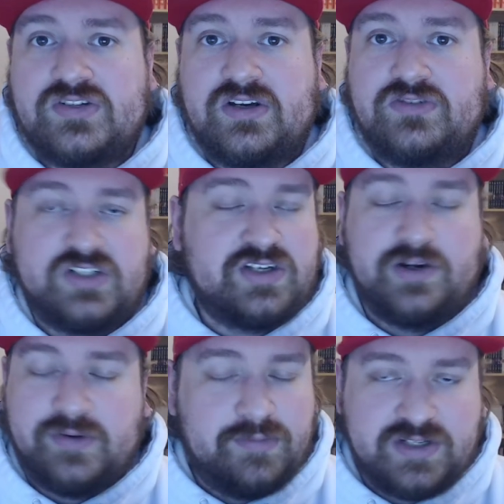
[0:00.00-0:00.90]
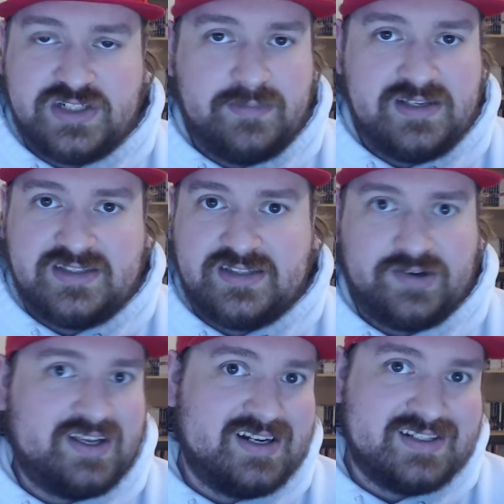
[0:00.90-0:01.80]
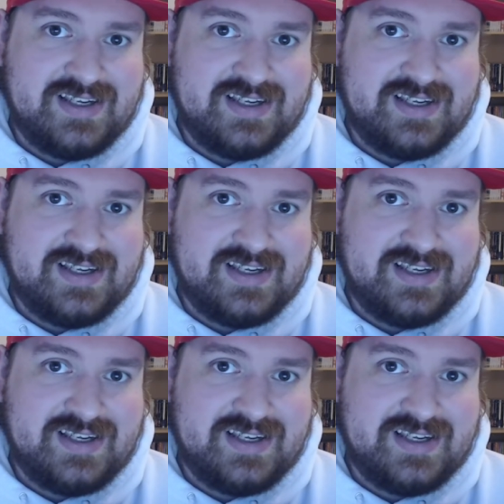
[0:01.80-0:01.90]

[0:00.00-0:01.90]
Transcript: So just go read Witch of the Beast. That's all I gotta say.